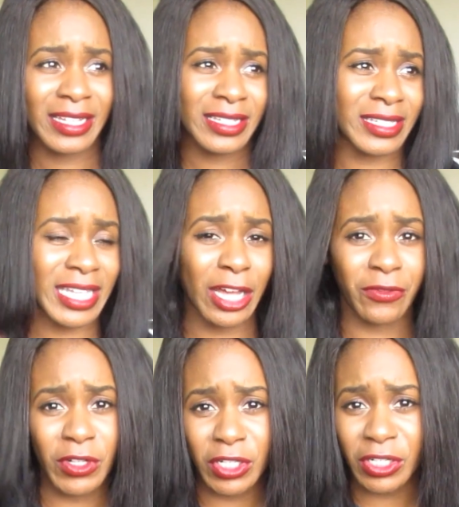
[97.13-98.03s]

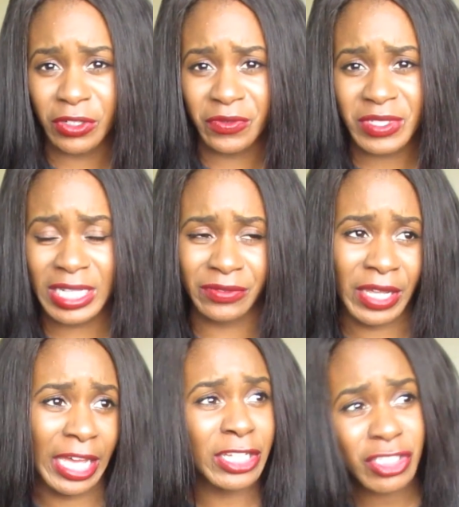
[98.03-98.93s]
self-love,
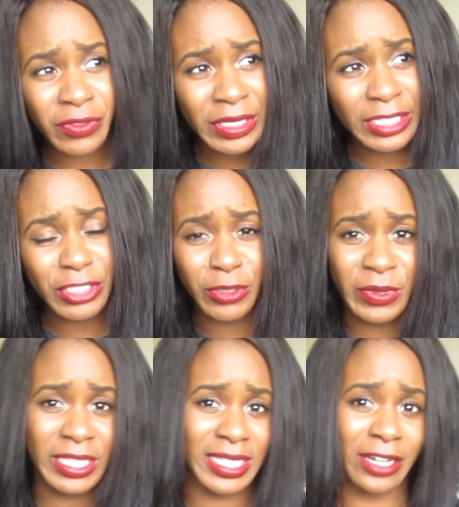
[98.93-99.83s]
self-hatred,
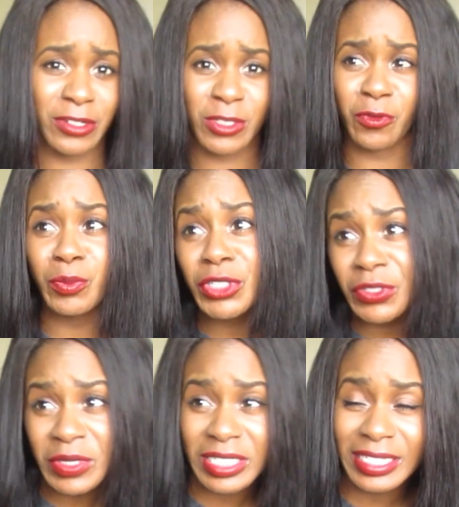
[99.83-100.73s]
European standards of
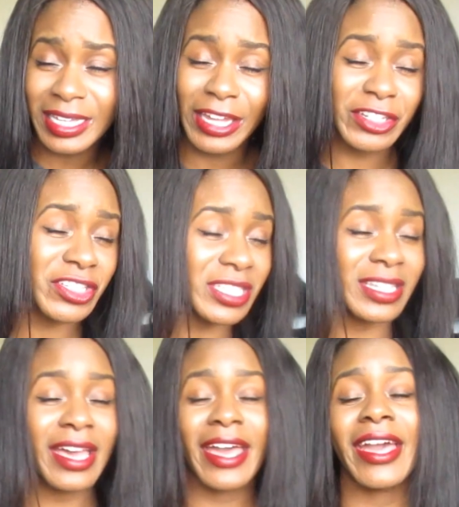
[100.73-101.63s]
beauty, and it just,